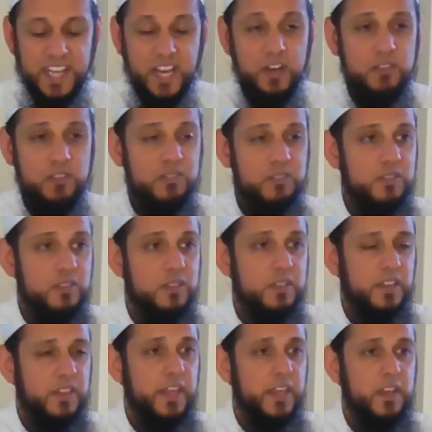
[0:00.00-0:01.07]
now
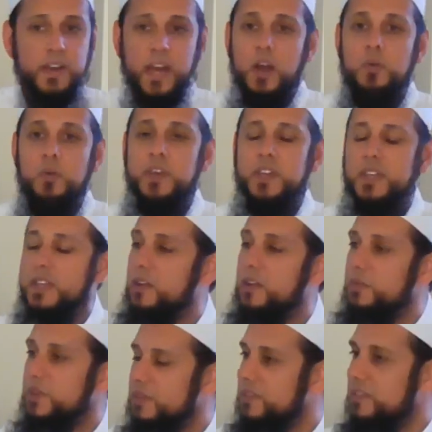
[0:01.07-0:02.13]
think of how they can
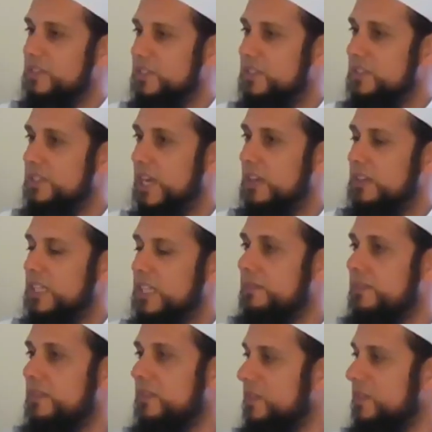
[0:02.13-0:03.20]
get rid of this child,
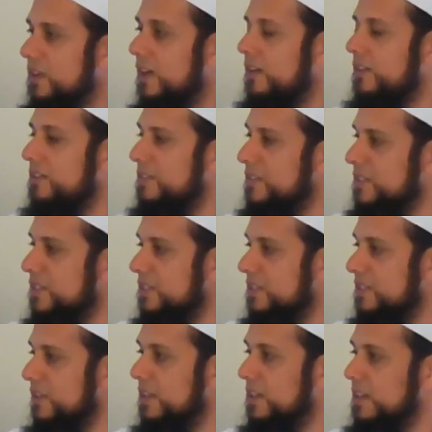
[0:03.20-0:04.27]
even though a daughter is such a
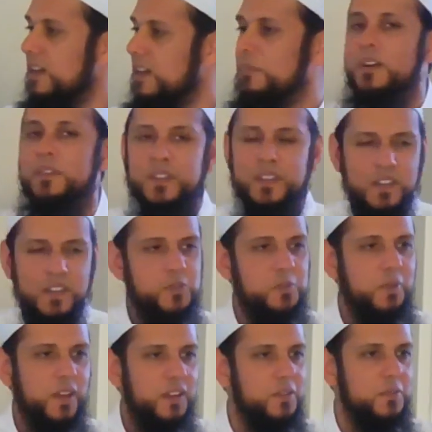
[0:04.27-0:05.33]
great ni'mah of Allah
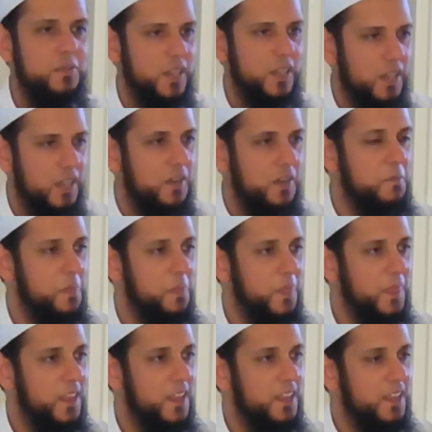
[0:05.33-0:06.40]
subhanahu wa ta'ala.
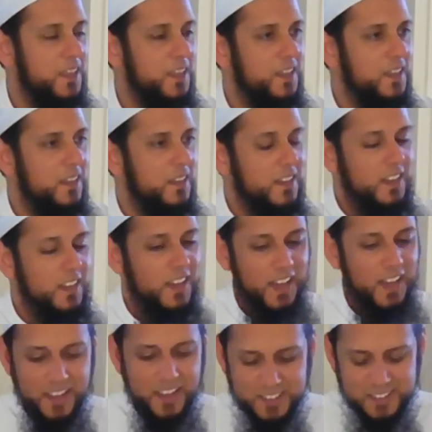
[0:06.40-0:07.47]

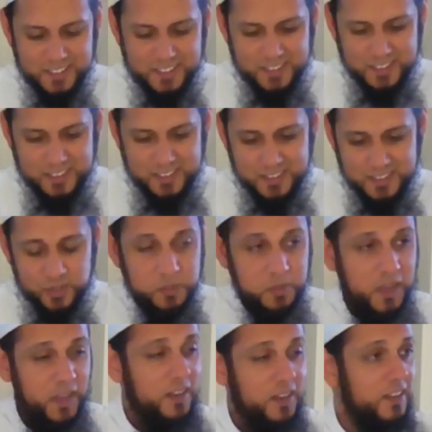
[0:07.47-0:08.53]
And
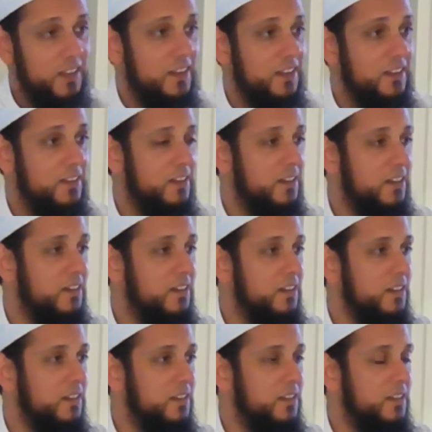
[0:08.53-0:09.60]
subhanallah,
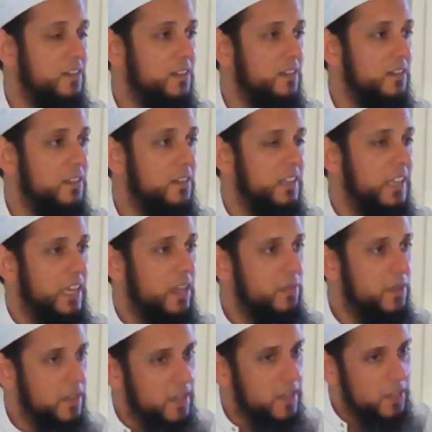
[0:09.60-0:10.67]

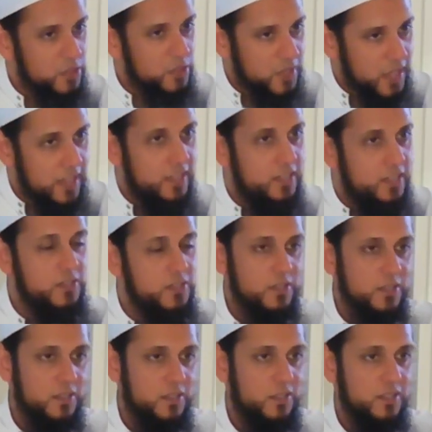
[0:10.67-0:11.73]
even in
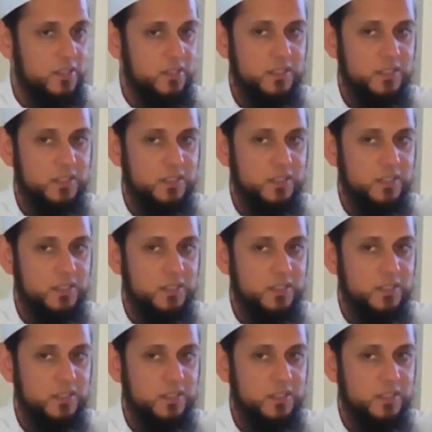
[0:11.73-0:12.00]
today's